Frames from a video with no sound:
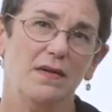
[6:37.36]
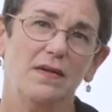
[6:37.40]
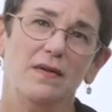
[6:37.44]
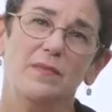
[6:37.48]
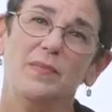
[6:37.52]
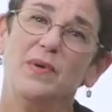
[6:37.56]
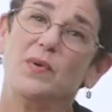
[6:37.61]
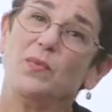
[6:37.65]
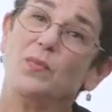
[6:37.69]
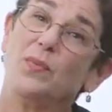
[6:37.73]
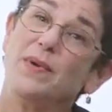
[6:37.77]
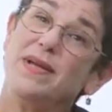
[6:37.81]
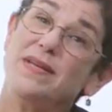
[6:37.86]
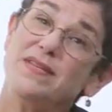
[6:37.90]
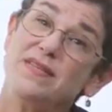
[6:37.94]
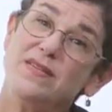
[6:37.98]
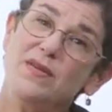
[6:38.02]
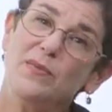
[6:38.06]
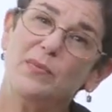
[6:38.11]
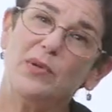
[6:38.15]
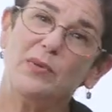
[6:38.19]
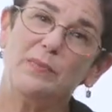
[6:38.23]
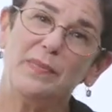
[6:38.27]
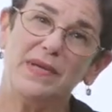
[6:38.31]
But
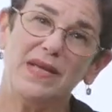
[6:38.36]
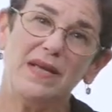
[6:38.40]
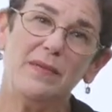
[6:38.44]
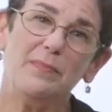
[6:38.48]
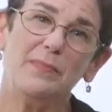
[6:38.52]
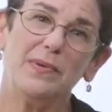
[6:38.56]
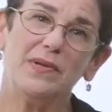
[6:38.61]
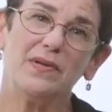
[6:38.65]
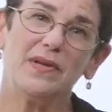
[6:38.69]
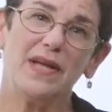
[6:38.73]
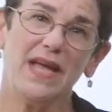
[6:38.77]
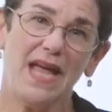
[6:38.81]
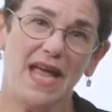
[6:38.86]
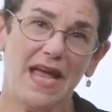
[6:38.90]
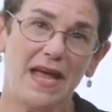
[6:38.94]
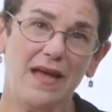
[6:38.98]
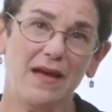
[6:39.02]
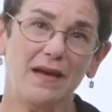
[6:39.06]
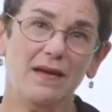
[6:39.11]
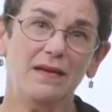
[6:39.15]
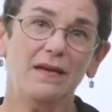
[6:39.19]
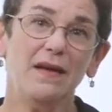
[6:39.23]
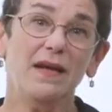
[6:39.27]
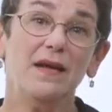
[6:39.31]
reasonable people
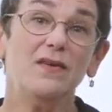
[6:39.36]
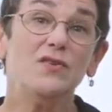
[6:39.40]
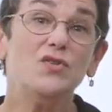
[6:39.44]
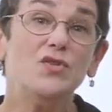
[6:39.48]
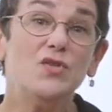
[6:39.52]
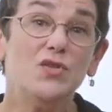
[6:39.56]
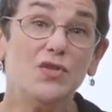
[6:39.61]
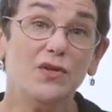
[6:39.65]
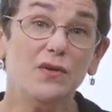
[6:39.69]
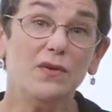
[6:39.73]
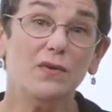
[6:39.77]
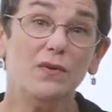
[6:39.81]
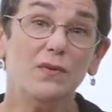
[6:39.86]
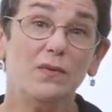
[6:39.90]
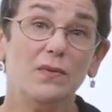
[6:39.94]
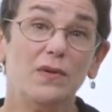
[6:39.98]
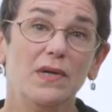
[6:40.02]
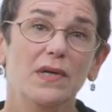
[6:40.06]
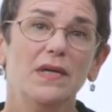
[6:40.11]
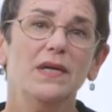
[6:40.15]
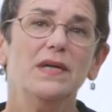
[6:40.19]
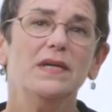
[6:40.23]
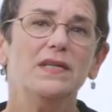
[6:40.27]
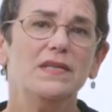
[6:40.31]
can and do
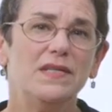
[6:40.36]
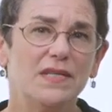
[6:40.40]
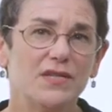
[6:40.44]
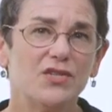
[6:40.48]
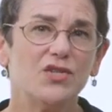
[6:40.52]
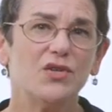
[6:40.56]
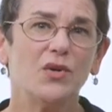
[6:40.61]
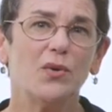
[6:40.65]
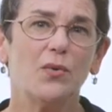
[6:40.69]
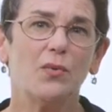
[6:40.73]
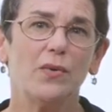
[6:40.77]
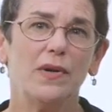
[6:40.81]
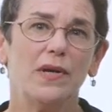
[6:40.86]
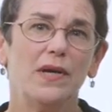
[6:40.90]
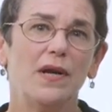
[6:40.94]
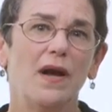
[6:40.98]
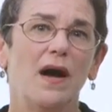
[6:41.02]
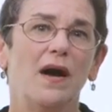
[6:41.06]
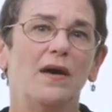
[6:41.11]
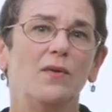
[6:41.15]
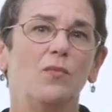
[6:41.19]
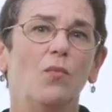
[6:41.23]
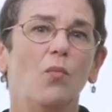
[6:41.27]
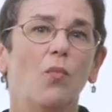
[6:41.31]
disagree
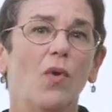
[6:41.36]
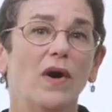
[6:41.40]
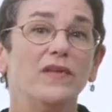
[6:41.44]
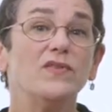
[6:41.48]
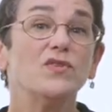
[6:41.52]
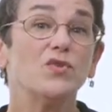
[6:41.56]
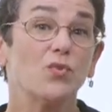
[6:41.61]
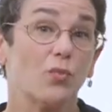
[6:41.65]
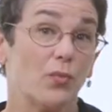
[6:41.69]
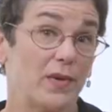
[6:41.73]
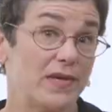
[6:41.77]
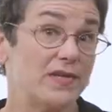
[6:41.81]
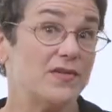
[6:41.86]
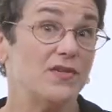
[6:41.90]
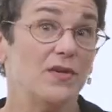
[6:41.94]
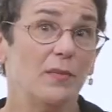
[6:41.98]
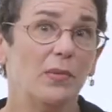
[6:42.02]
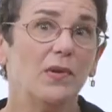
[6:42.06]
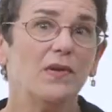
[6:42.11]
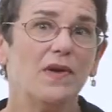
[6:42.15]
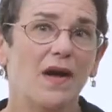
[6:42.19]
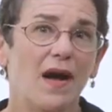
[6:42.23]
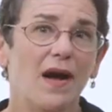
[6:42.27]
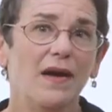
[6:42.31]
on what's
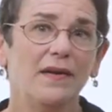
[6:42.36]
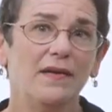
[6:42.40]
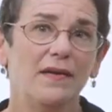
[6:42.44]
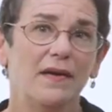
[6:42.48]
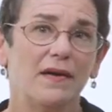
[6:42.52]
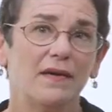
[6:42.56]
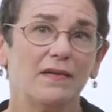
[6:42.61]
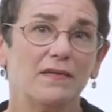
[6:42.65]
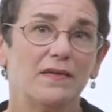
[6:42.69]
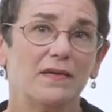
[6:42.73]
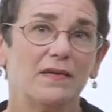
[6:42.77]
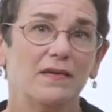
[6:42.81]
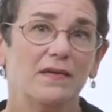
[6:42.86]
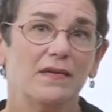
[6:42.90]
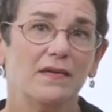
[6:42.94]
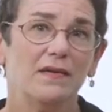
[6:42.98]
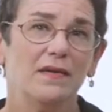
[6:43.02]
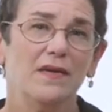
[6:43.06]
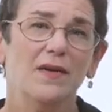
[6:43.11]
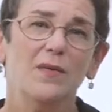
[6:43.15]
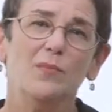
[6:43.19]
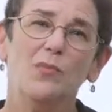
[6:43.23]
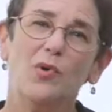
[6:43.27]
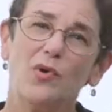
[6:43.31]
reasonable conduct.
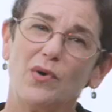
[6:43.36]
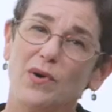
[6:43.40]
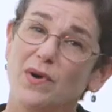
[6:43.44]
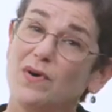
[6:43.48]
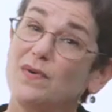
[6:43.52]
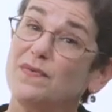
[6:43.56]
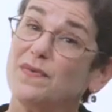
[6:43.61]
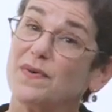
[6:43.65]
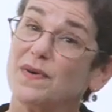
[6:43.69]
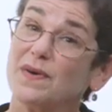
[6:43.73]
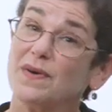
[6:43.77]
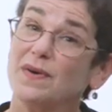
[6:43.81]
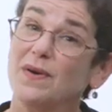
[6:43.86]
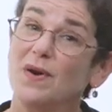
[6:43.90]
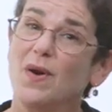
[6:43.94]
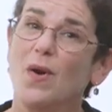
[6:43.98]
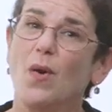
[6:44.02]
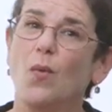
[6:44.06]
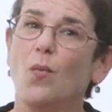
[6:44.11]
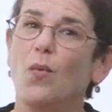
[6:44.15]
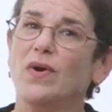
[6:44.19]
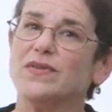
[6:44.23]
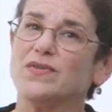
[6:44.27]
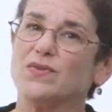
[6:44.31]
Moreover,
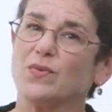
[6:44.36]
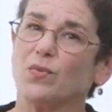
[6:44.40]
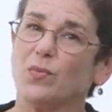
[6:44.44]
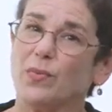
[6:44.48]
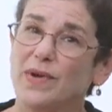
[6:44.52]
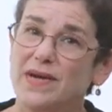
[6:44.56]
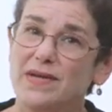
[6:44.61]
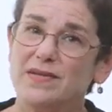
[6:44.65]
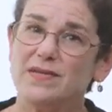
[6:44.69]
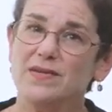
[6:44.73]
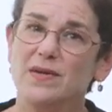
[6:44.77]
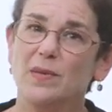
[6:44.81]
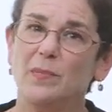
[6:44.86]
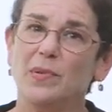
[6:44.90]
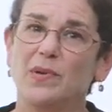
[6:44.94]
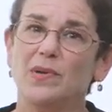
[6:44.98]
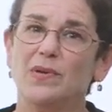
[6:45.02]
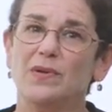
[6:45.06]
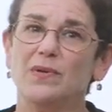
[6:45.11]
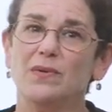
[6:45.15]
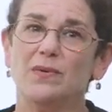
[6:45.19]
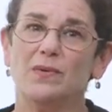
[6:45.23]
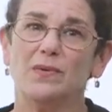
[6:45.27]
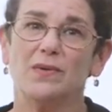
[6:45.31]
what's
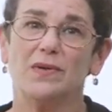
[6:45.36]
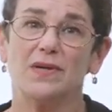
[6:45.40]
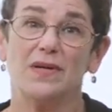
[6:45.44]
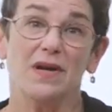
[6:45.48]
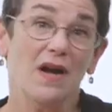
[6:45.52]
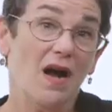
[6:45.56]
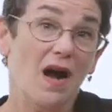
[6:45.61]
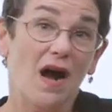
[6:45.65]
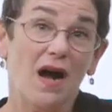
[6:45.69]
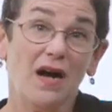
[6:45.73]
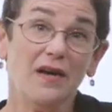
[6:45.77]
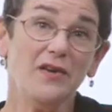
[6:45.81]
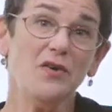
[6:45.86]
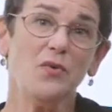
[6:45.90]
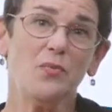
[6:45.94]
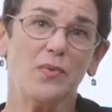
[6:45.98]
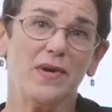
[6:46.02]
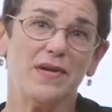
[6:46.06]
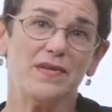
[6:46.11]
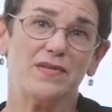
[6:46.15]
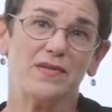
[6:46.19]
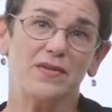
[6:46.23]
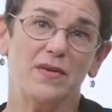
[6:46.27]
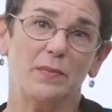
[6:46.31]
reasonable or
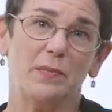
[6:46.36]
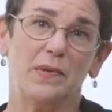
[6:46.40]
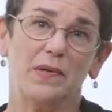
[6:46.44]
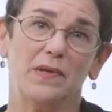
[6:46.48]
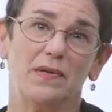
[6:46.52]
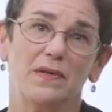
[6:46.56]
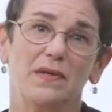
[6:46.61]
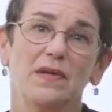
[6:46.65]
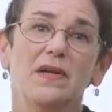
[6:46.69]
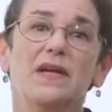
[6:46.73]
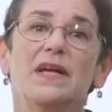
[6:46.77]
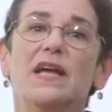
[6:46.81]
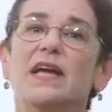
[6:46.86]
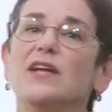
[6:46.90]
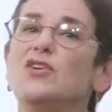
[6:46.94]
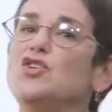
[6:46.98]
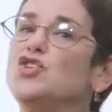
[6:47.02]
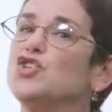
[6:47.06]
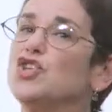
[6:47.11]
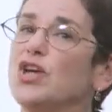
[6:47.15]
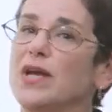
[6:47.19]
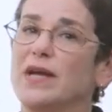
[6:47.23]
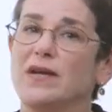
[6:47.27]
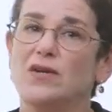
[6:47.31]
unreasonable can
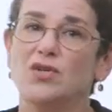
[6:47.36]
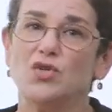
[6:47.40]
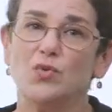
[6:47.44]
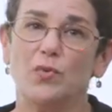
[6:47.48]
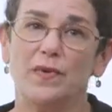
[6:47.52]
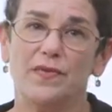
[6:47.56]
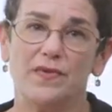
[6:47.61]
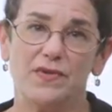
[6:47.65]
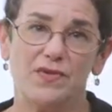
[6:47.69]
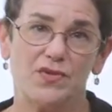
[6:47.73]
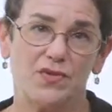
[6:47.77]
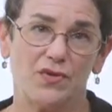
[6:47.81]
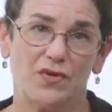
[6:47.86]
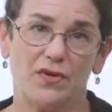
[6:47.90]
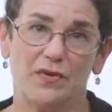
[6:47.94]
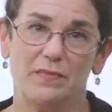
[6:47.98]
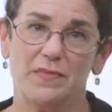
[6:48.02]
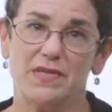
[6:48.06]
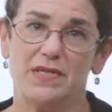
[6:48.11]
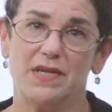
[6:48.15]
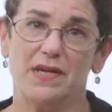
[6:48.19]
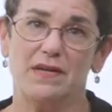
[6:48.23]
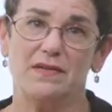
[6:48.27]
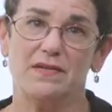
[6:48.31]
change with the
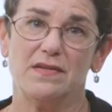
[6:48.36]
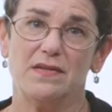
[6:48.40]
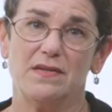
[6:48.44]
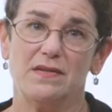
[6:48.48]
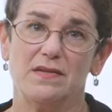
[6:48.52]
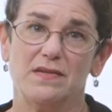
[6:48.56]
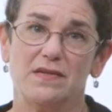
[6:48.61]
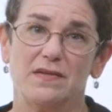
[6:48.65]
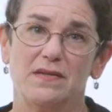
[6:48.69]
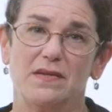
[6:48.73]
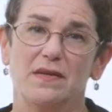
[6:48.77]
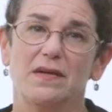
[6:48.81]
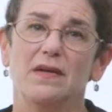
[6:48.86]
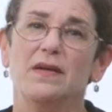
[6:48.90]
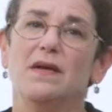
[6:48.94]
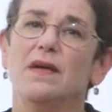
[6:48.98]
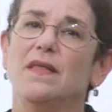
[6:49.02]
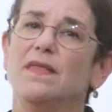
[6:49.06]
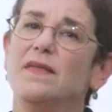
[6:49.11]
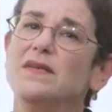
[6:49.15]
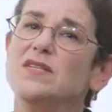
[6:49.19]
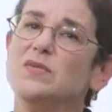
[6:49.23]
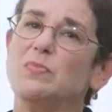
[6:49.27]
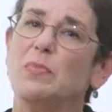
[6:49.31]
circumstances.
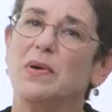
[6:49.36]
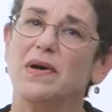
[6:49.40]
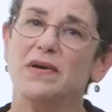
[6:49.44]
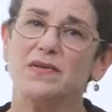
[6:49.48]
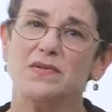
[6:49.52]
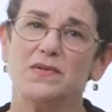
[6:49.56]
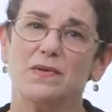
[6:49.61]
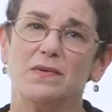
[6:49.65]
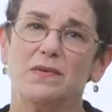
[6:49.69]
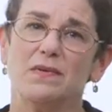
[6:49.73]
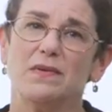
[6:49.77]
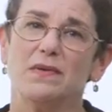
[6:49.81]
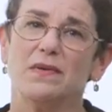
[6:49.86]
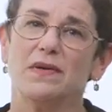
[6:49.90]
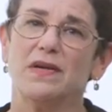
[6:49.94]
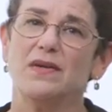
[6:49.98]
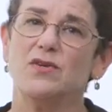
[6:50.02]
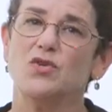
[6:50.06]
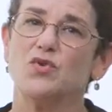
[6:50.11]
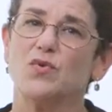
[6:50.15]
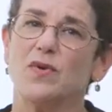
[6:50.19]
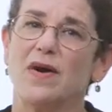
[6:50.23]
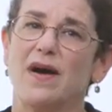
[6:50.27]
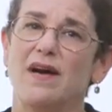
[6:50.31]
This puzzle
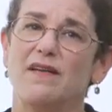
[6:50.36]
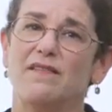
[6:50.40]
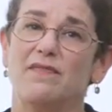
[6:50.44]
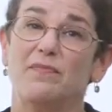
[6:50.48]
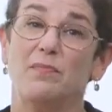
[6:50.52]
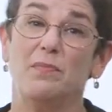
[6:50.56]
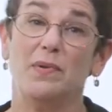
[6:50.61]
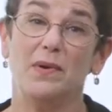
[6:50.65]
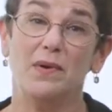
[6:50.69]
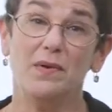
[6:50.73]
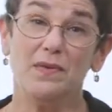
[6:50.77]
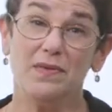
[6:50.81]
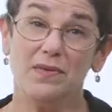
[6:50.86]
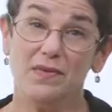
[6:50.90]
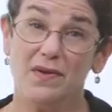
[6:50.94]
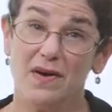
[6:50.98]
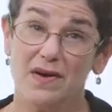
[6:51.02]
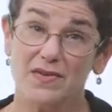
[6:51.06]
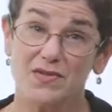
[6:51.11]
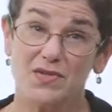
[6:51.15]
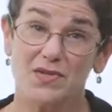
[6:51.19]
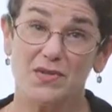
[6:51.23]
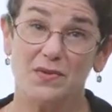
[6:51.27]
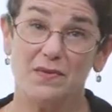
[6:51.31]
can drive both law
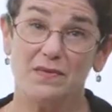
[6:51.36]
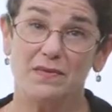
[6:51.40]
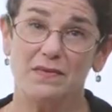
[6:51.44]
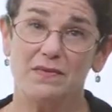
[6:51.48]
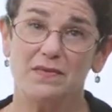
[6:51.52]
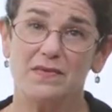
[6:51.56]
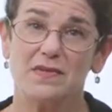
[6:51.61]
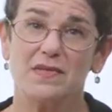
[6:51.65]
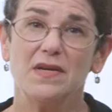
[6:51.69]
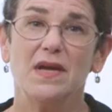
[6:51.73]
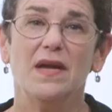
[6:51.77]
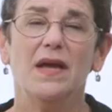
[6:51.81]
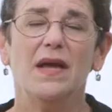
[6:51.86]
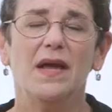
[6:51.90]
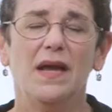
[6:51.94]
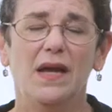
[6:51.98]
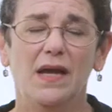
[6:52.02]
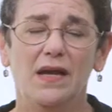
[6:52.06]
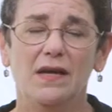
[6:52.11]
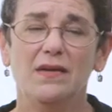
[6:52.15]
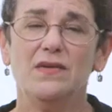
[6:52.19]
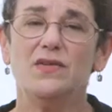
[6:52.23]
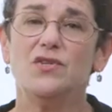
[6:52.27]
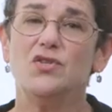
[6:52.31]
students
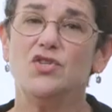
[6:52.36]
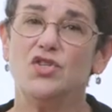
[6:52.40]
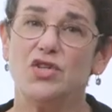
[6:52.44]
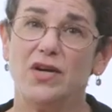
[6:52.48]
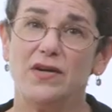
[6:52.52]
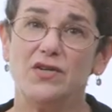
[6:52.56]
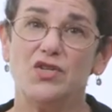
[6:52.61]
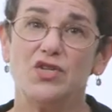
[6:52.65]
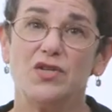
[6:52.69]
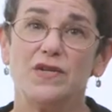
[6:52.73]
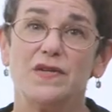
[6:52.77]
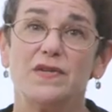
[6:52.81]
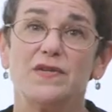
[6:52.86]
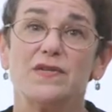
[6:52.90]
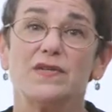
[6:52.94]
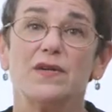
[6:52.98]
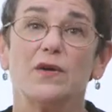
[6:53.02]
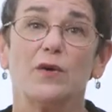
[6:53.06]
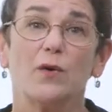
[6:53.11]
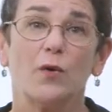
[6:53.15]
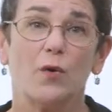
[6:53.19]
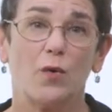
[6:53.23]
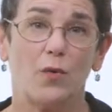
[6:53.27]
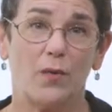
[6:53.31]
and judges
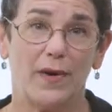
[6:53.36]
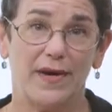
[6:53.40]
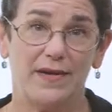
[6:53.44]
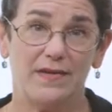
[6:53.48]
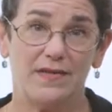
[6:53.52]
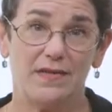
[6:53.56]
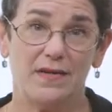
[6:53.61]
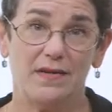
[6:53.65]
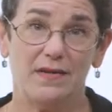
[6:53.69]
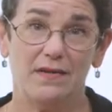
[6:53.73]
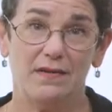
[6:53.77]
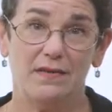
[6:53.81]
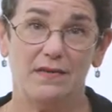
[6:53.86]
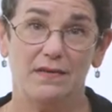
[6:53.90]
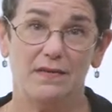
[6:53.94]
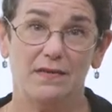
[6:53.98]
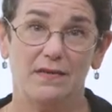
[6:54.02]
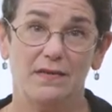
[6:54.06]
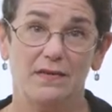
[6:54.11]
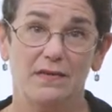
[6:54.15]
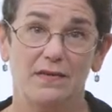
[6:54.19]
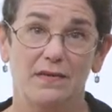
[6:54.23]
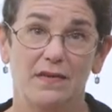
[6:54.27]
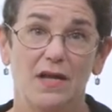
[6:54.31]
crazy.
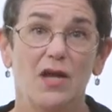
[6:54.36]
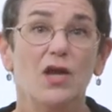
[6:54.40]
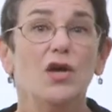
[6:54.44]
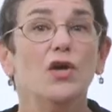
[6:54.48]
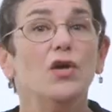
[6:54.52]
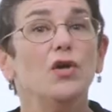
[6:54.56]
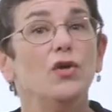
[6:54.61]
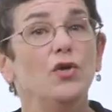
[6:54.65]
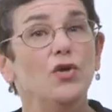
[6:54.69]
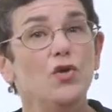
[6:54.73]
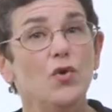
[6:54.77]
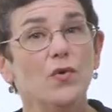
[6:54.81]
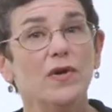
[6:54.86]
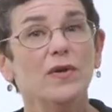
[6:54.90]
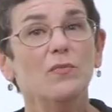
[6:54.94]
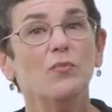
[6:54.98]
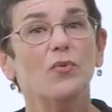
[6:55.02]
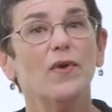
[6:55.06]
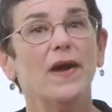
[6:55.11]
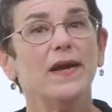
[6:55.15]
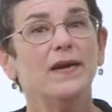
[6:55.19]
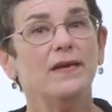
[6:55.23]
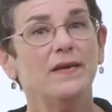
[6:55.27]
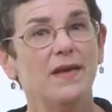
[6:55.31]
You can
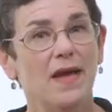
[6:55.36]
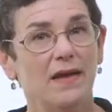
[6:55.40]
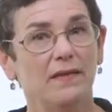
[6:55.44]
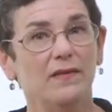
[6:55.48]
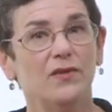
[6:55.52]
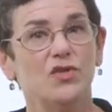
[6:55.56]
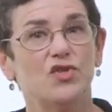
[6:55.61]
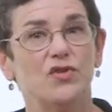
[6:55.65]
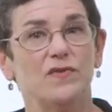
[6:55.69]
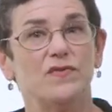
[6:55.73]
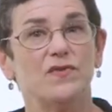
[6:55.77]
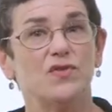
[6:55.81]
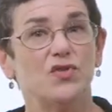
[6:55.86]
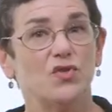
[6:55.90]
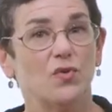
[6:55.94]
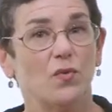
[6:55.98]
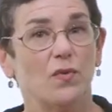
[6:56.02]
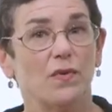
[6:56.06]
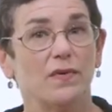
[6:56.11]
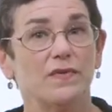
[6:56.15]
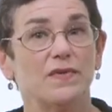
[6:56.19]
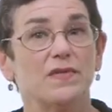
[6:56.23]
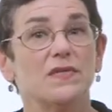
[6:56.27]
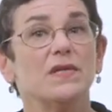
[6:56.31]
break negligence
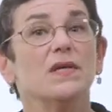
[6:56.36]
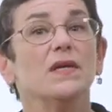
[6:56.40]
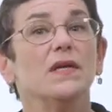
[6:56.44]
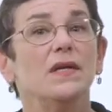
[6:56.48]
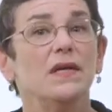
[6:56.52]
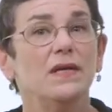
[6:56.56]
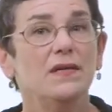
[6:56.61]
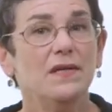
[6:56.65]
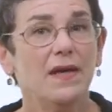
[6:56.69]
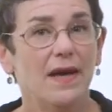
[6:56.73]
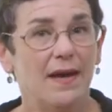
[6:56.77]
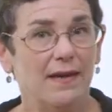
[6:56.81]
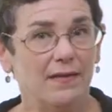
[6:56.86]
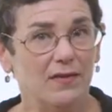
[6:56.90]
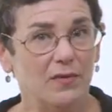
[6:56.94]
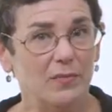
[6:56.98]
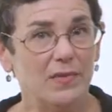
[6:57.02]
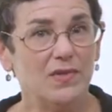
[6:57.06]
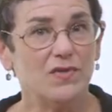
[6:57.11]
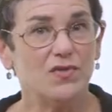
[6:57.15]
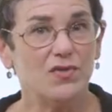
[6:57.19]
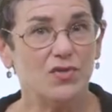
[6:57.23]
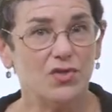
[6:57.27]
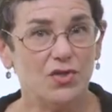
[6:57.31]
torts into
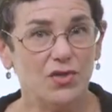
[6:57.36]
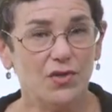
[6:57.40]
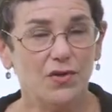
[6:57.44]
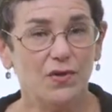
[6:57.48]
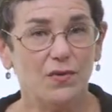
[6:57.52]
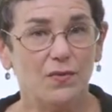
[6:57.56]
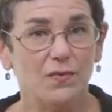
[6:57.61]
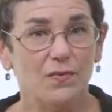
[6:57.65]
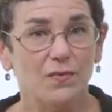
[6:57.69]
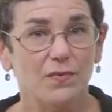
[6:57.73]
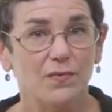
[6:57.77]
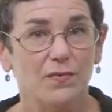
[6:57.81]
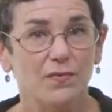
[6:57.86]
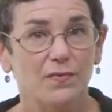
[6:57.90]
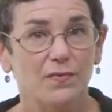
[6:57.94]
elements too.